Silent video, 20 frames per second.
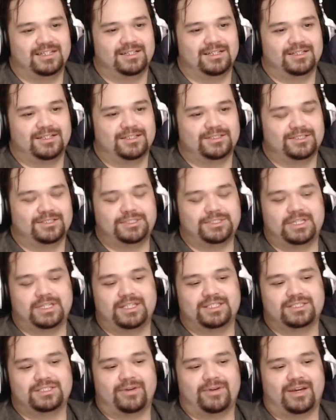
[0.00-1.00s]
So I'll say this
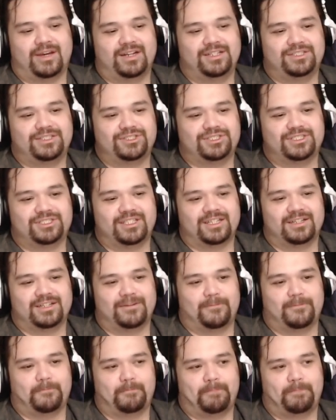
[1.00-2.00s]
is going to be kind of interesting.
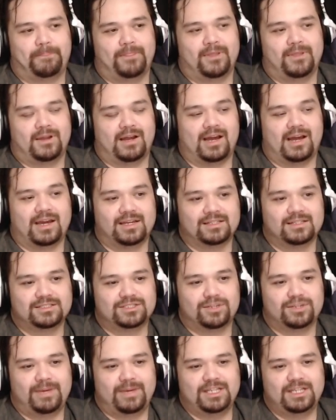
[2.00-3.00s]
Alright, so
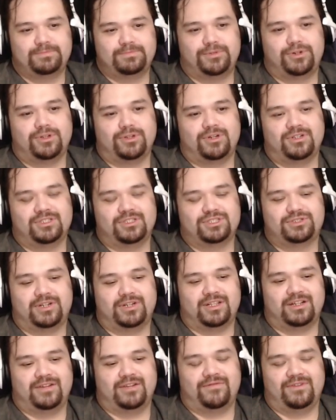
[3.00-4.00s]
based purely on this
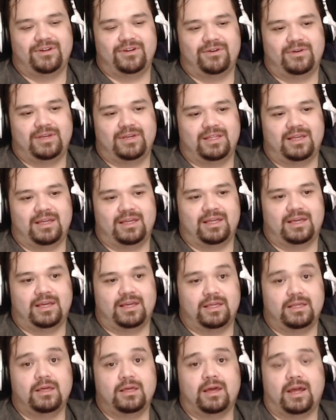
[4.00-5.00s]
trailer, even though it,
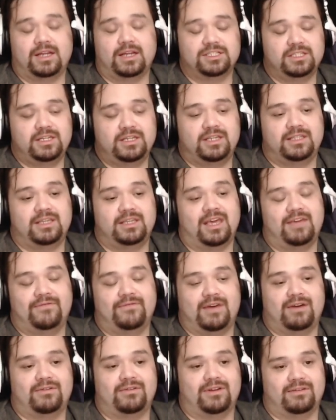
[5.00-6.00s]
it, it actually gave
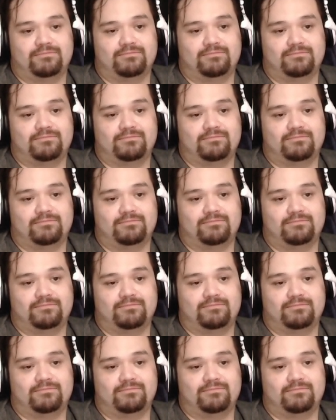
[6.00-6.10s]
out